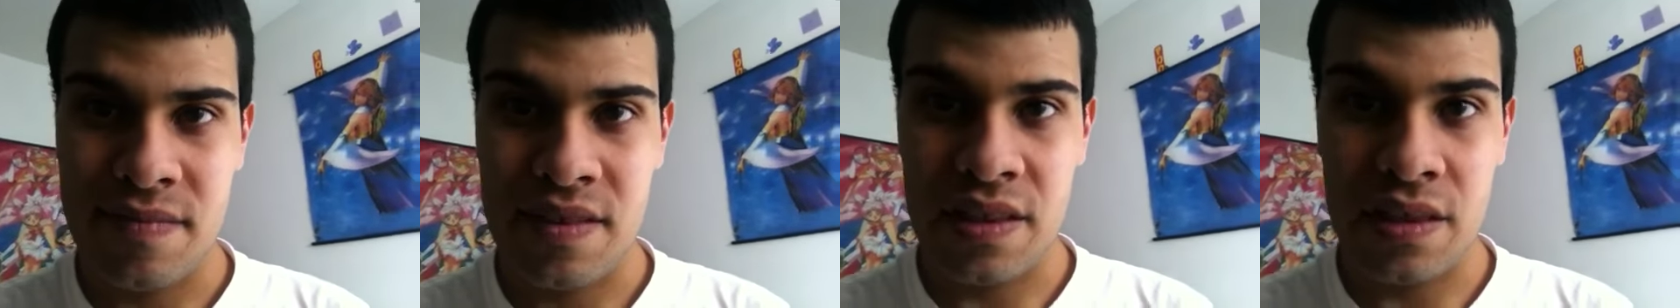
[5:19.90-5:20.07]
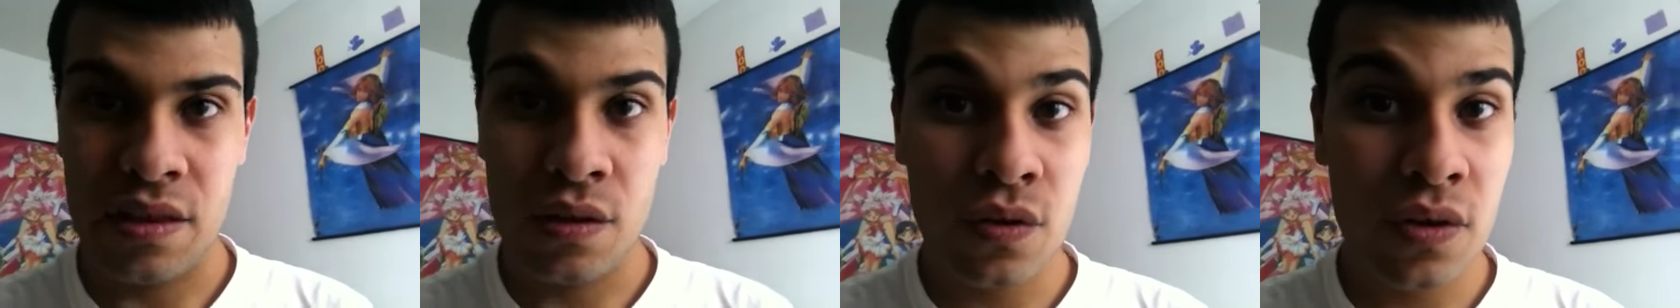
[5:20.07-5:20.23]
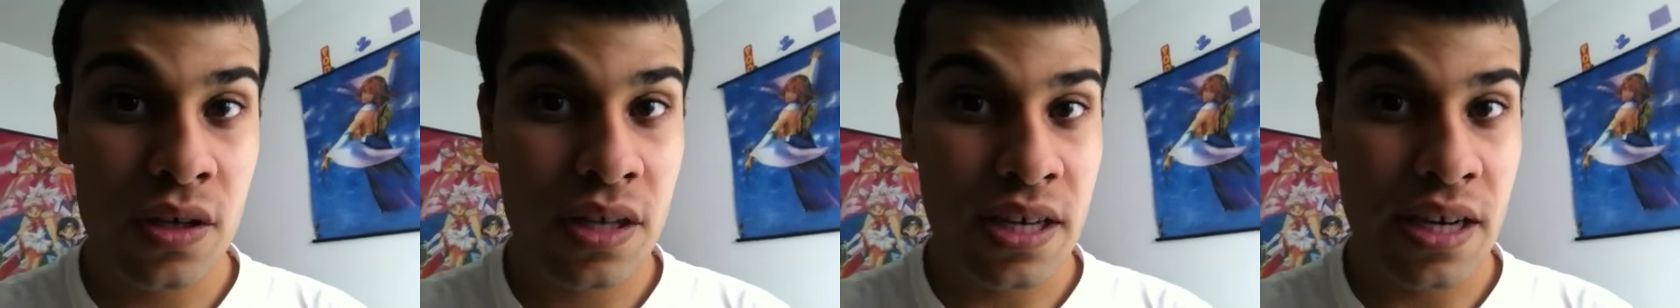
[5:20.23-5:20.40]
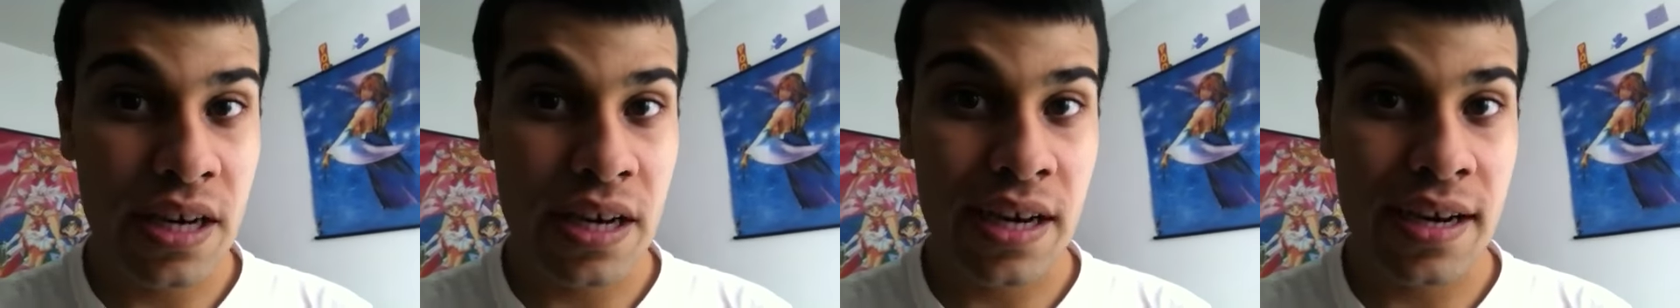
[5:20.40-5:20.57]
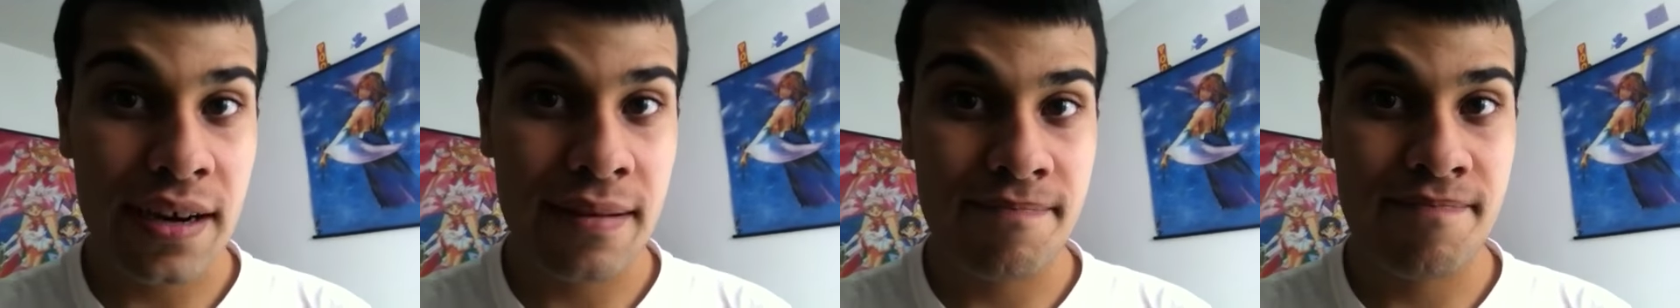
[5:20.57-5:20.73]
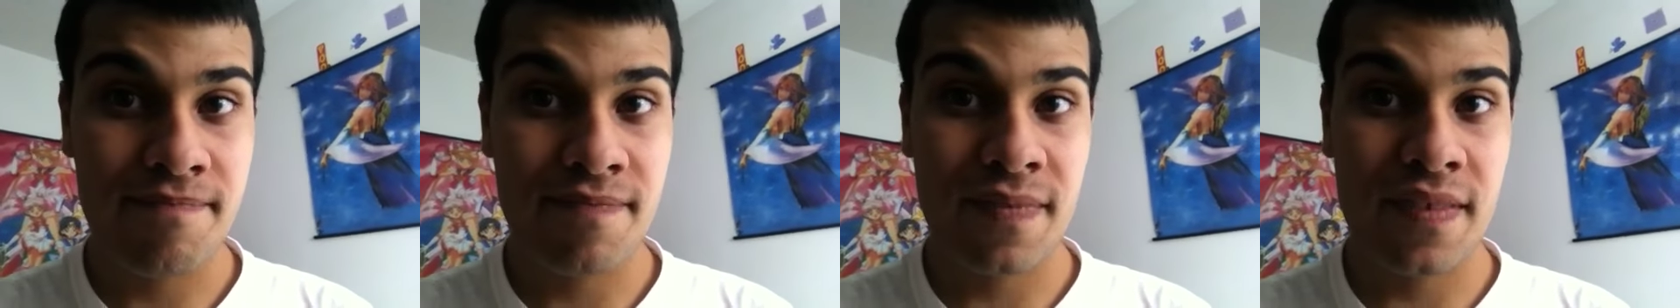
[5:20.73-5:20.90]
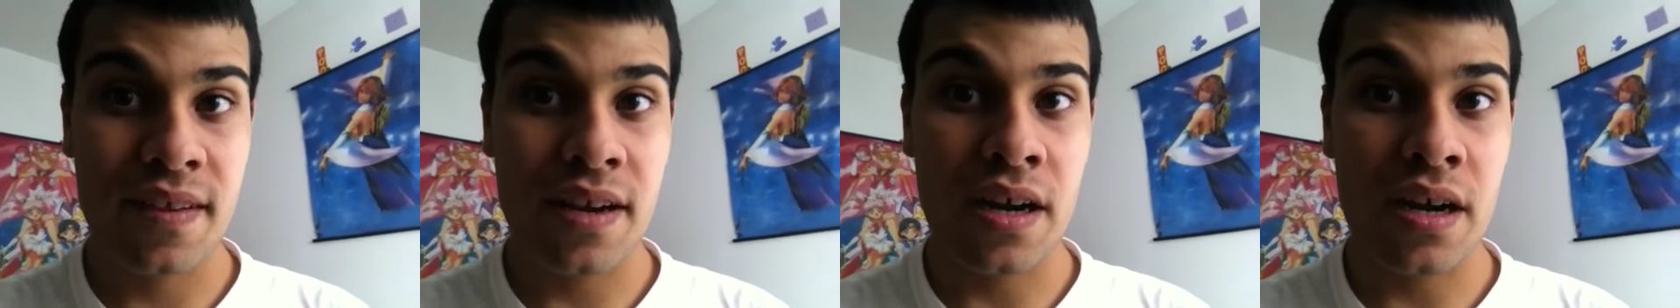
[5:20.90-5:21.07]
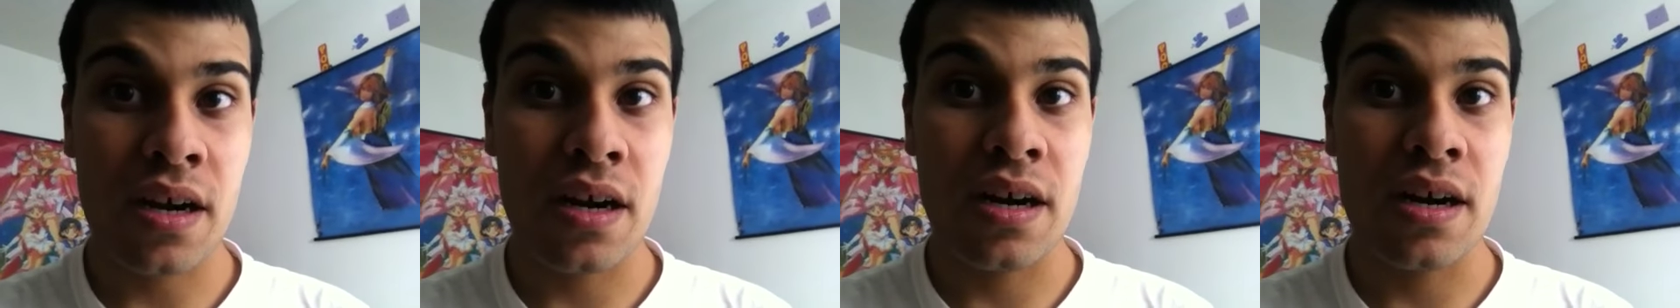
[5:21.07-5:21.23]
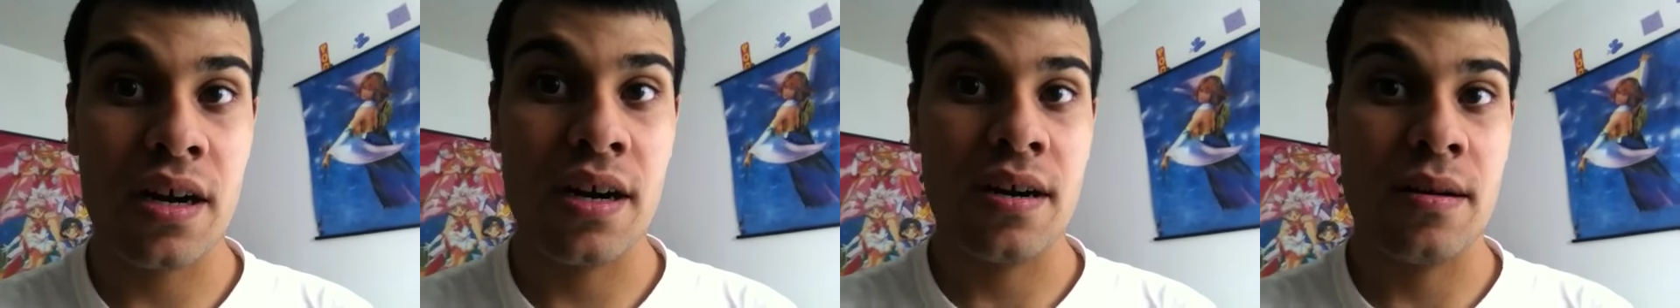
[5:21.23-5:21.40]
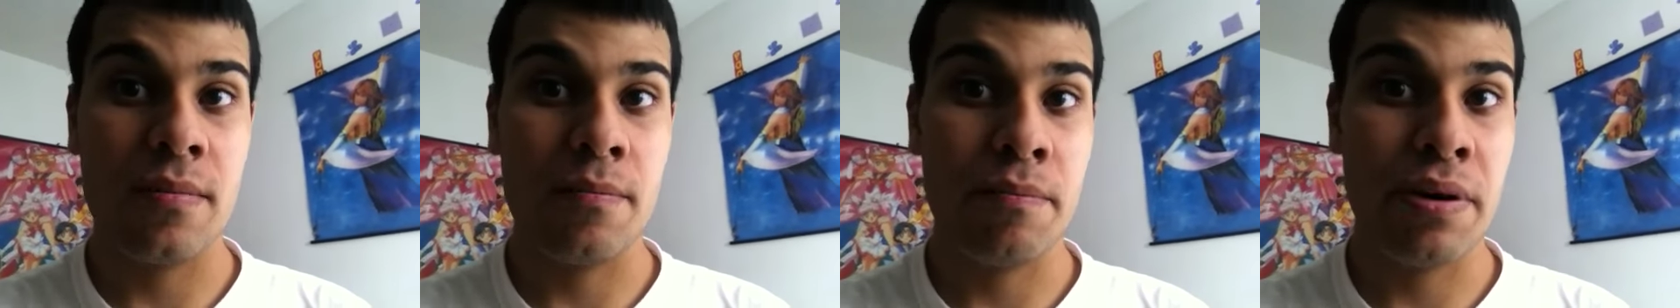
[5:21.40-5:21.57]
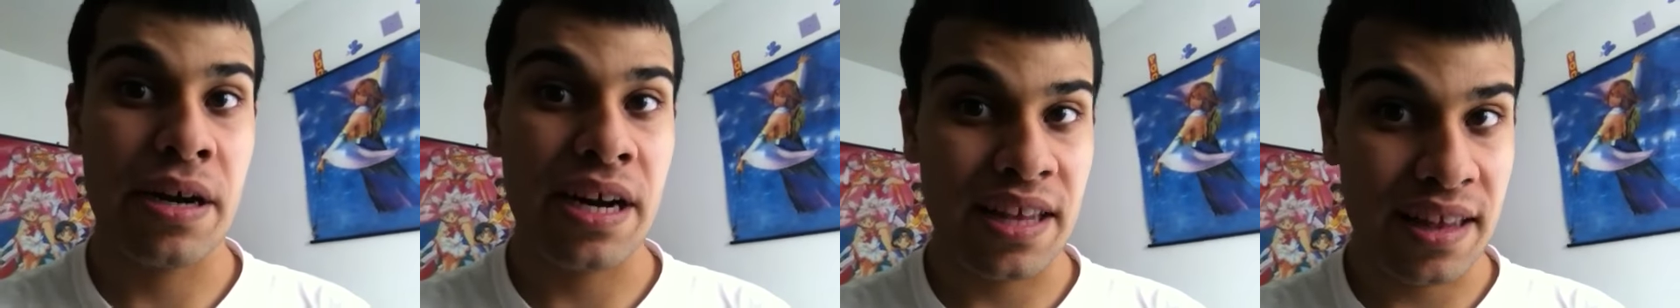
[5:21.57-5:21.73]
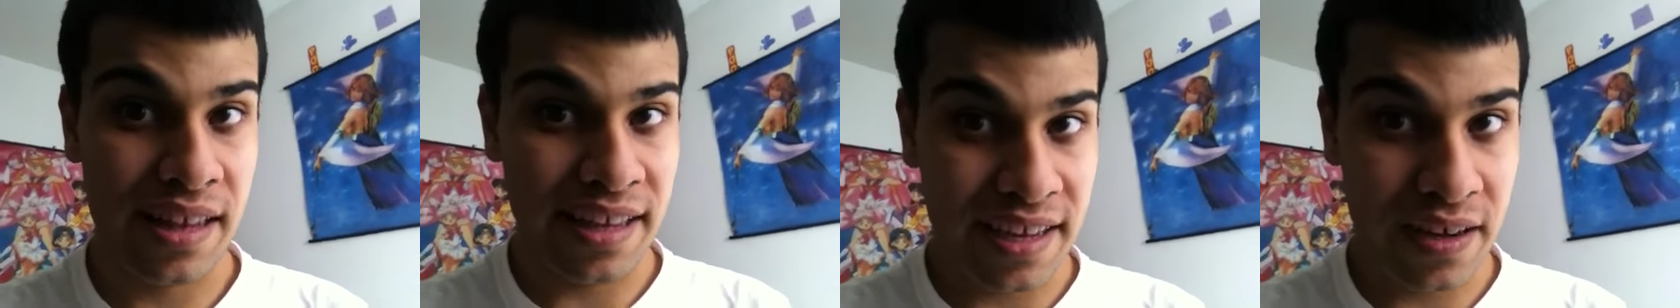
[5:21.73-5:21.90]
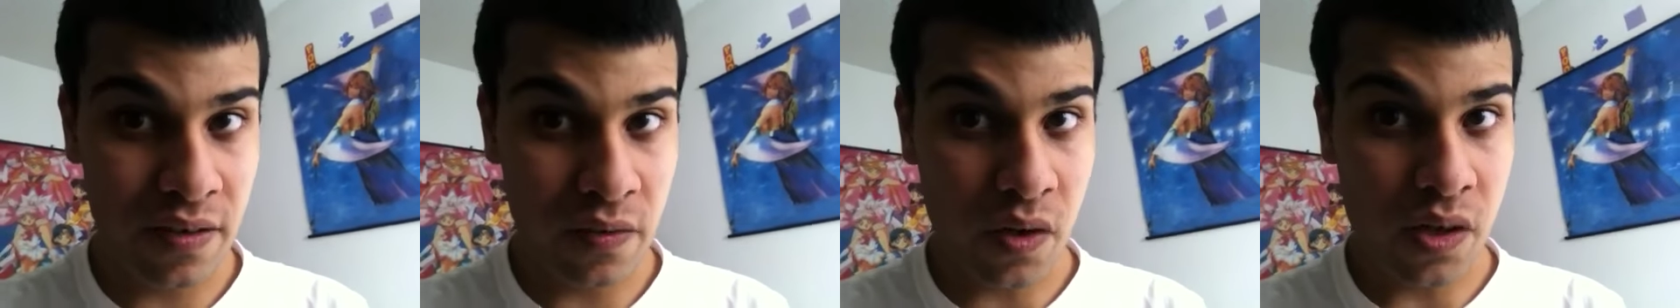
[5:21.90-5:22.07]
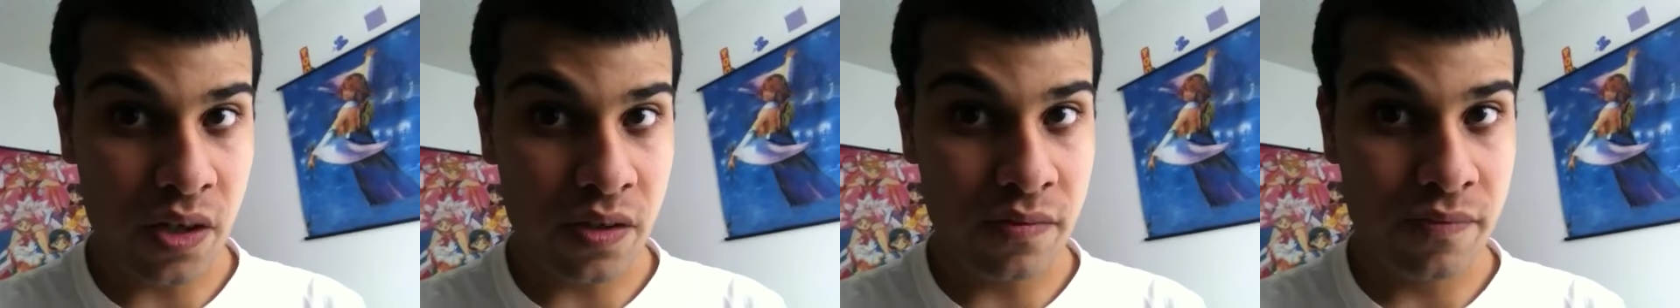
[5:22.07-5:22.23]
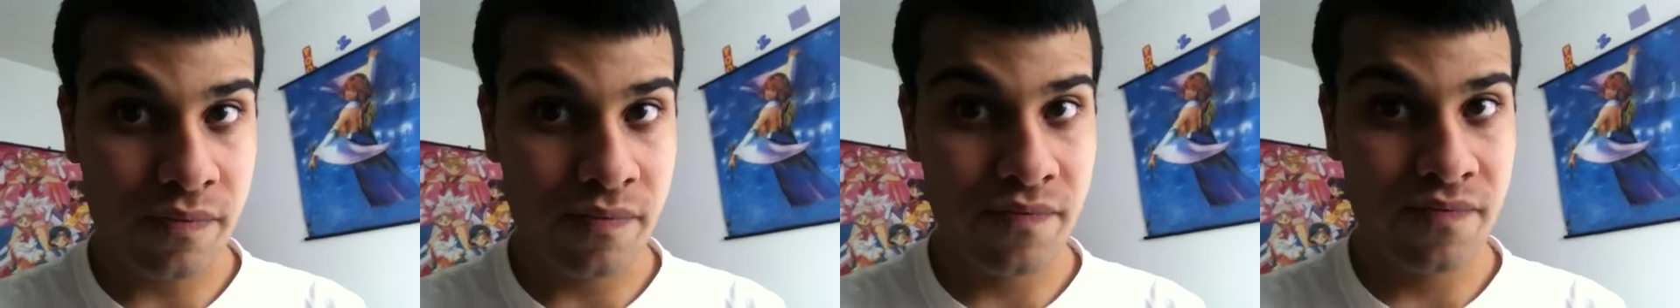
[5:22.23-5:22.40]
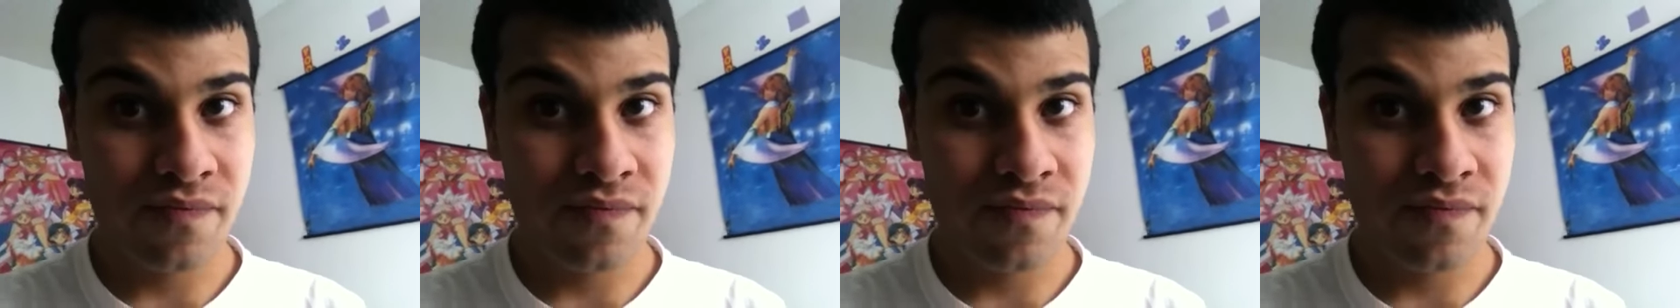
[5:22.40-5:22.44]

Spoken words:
Luca, are bilingual.